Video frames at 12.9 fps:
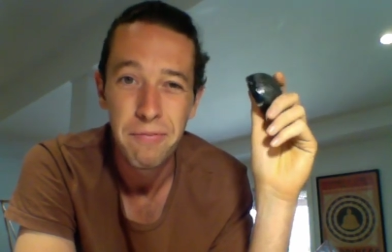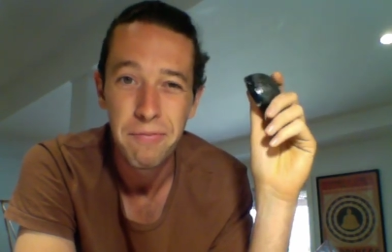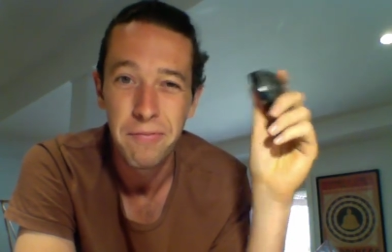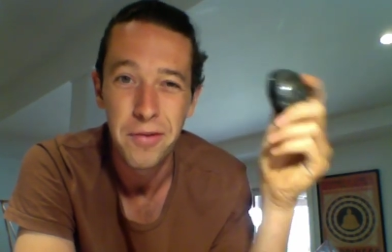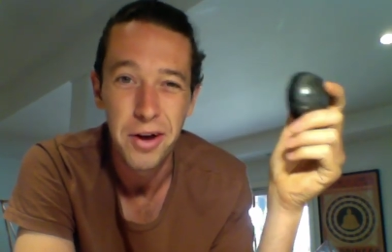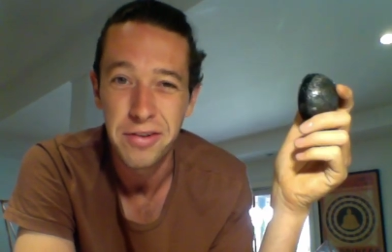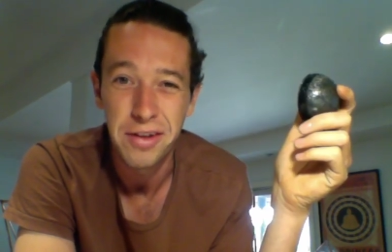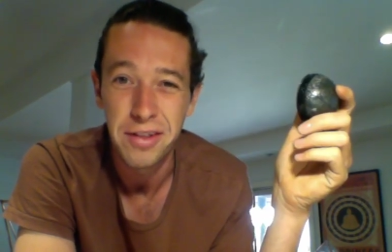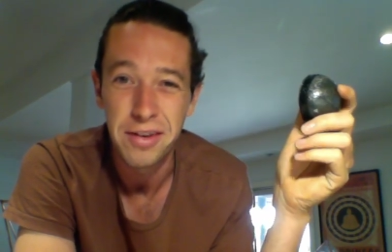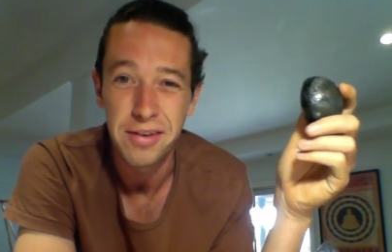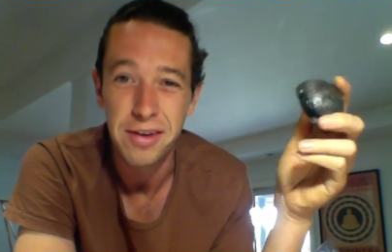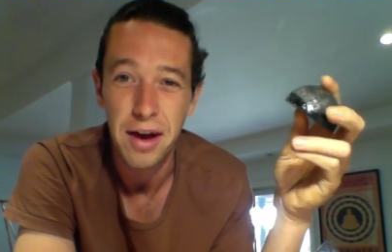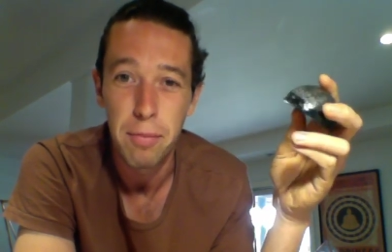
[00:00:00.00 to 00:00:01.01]
Virtually the
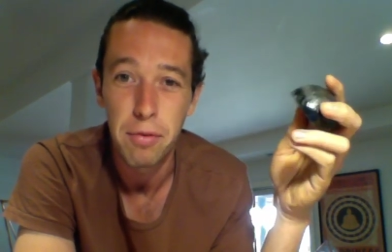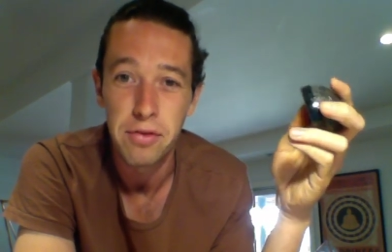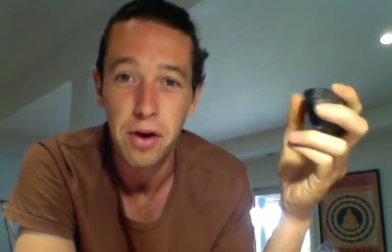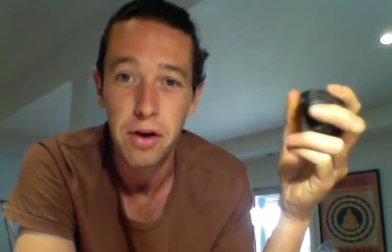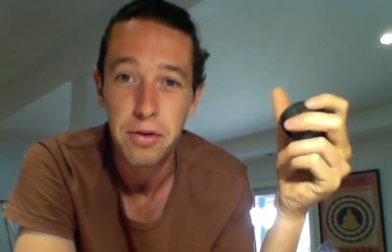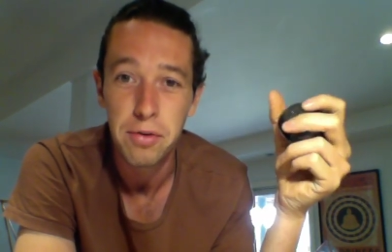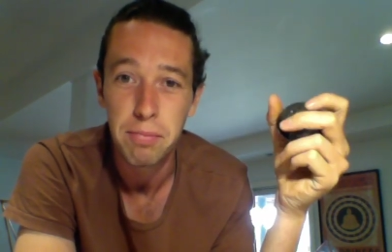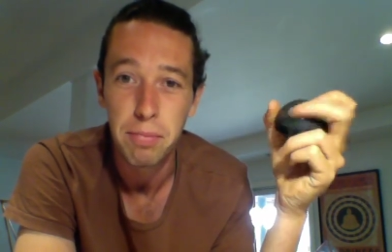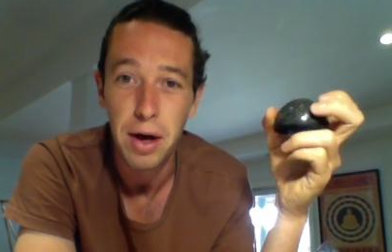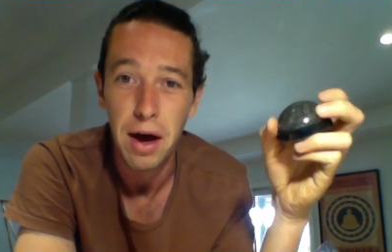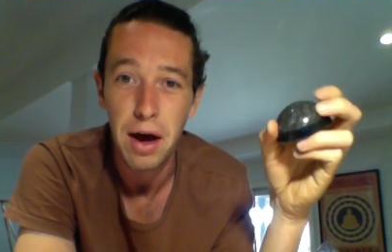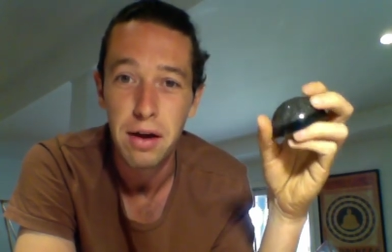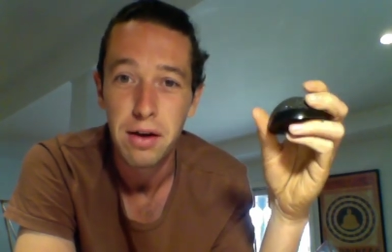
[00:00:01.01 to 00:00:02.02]
same result,
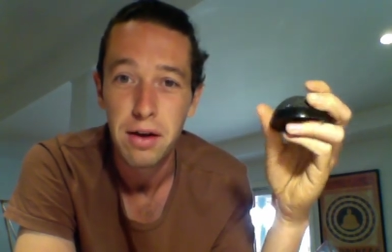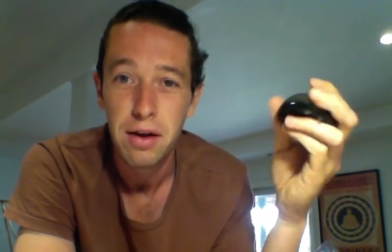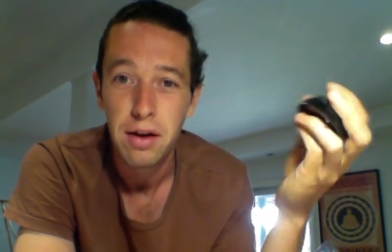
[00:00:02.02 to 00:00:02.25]
but